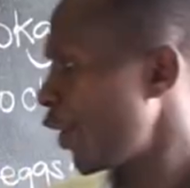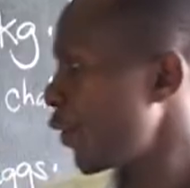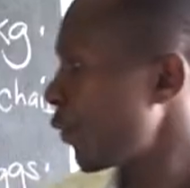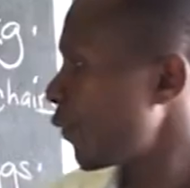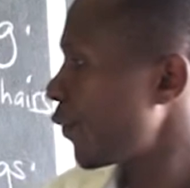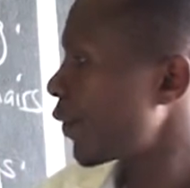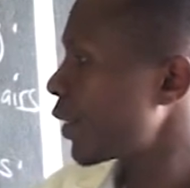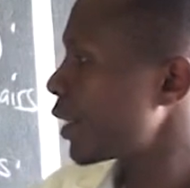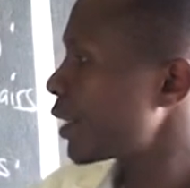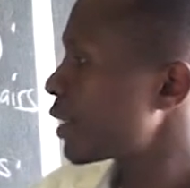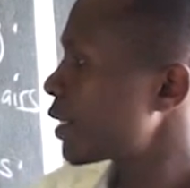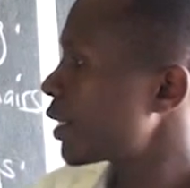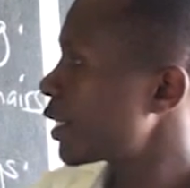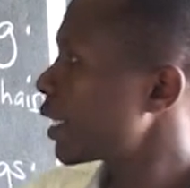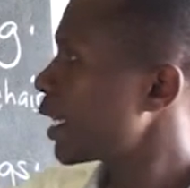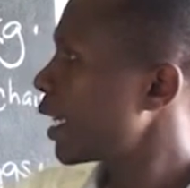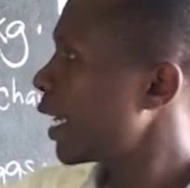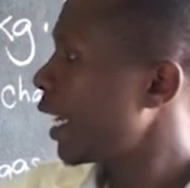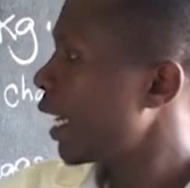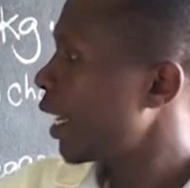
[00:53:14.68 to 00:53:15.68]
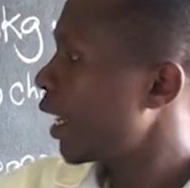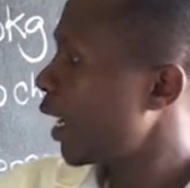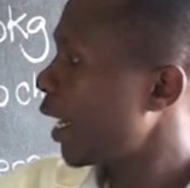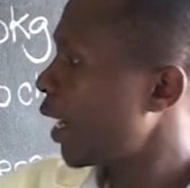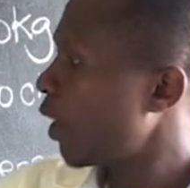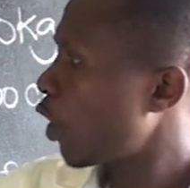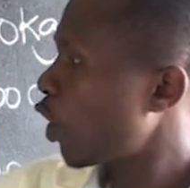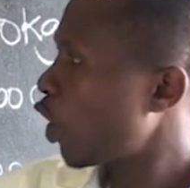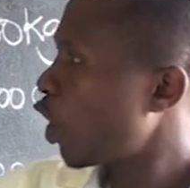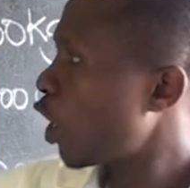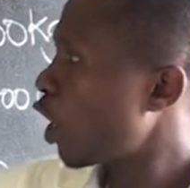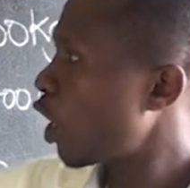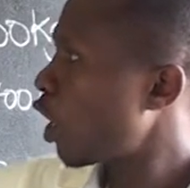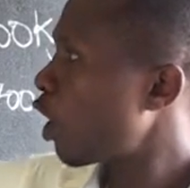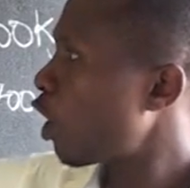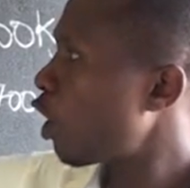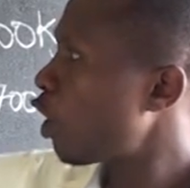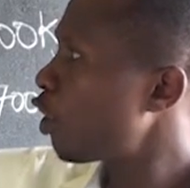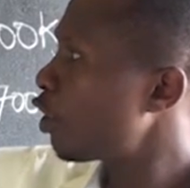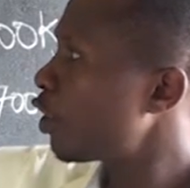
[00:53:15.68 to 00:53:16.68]
increase
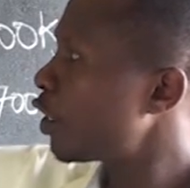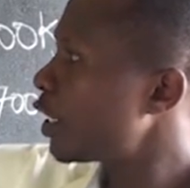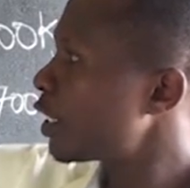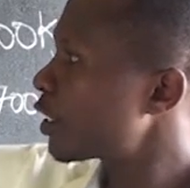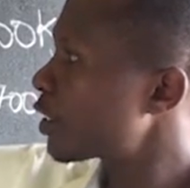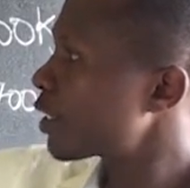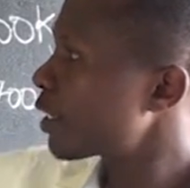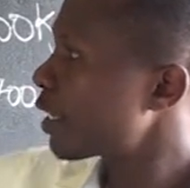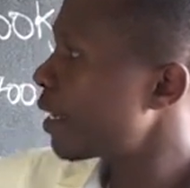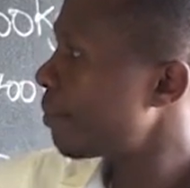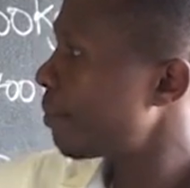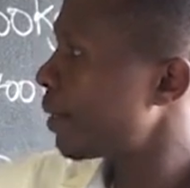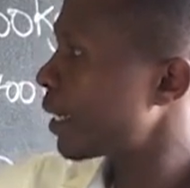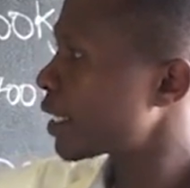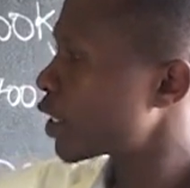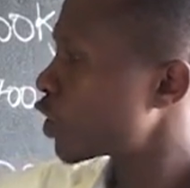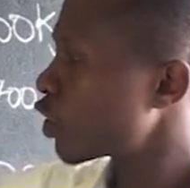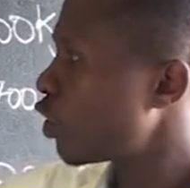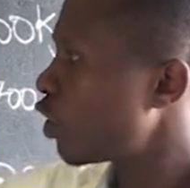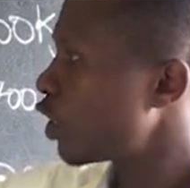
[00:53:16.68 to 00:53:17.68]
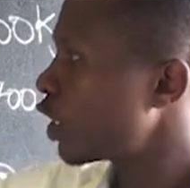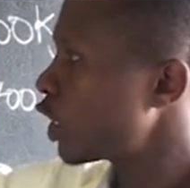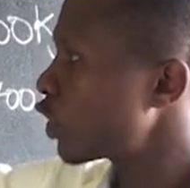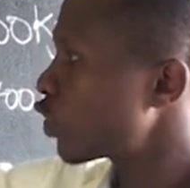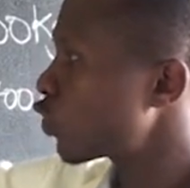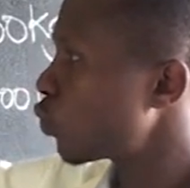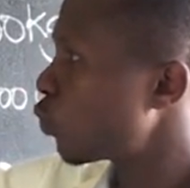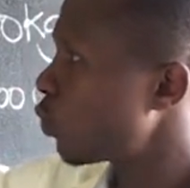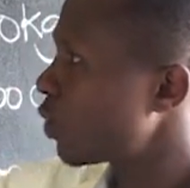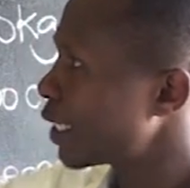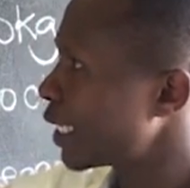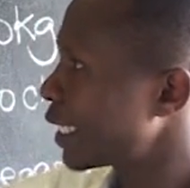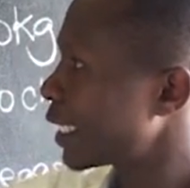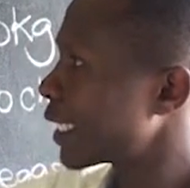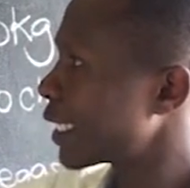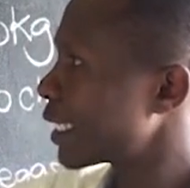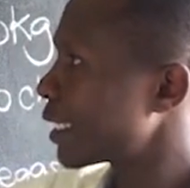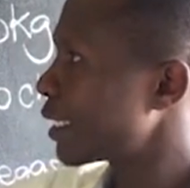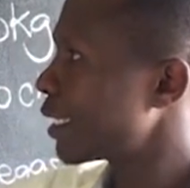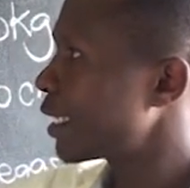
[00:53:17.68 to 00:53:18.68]
all these numbers, all these
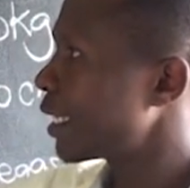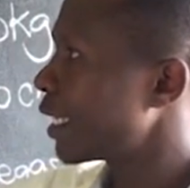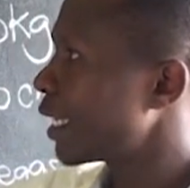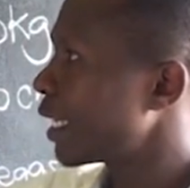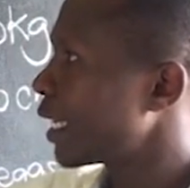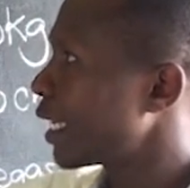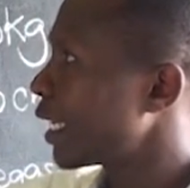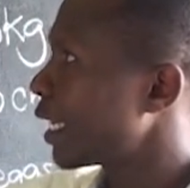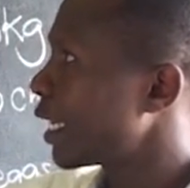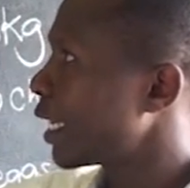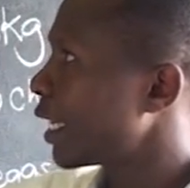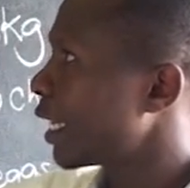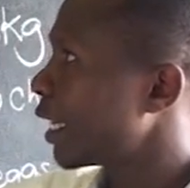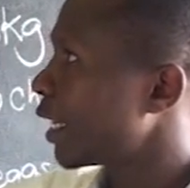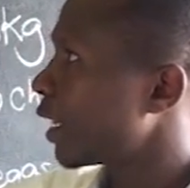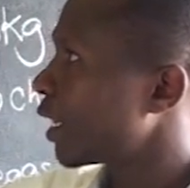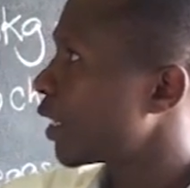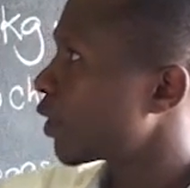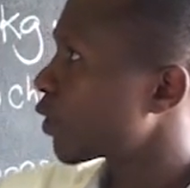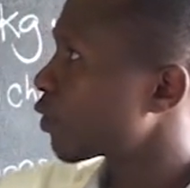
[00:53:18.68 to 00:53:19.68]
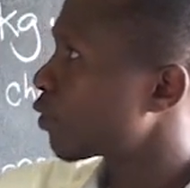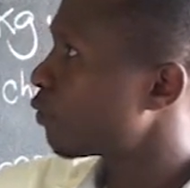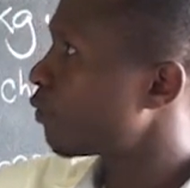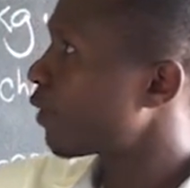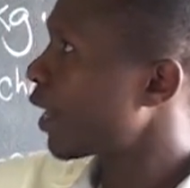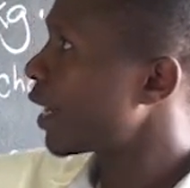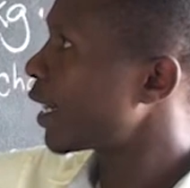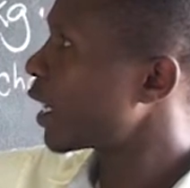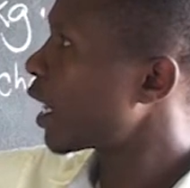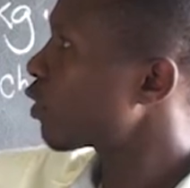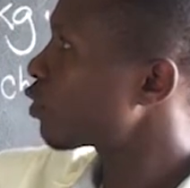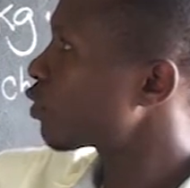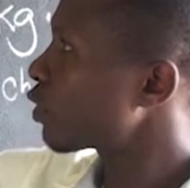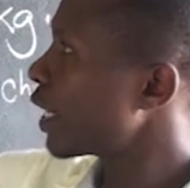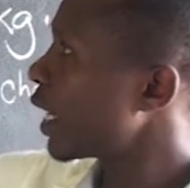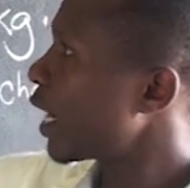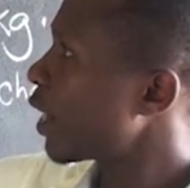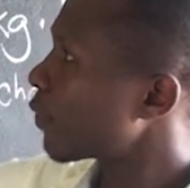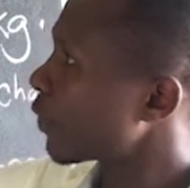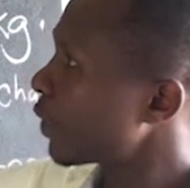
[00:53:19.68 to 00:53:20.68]
quantities to find out
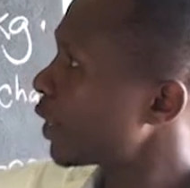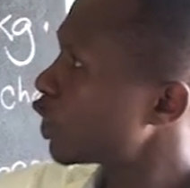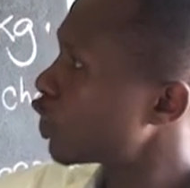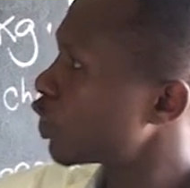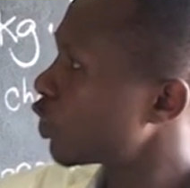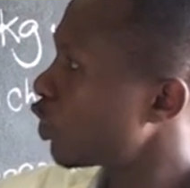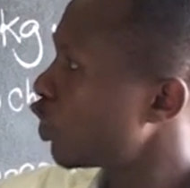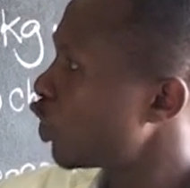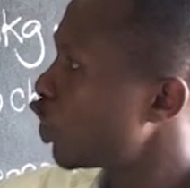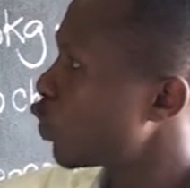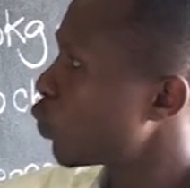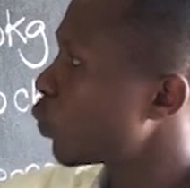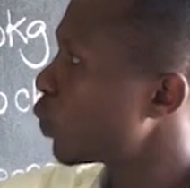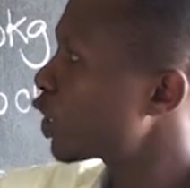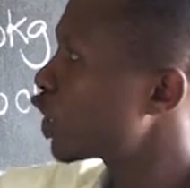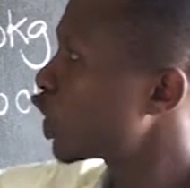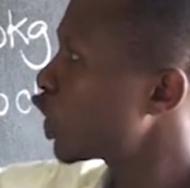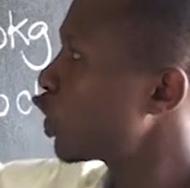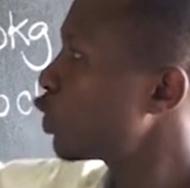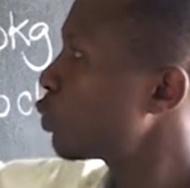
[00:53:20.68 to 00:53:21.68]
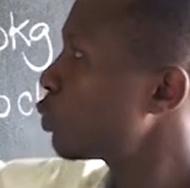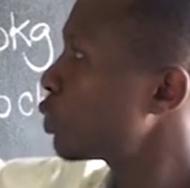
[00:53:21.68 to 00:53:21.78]
their ratio, which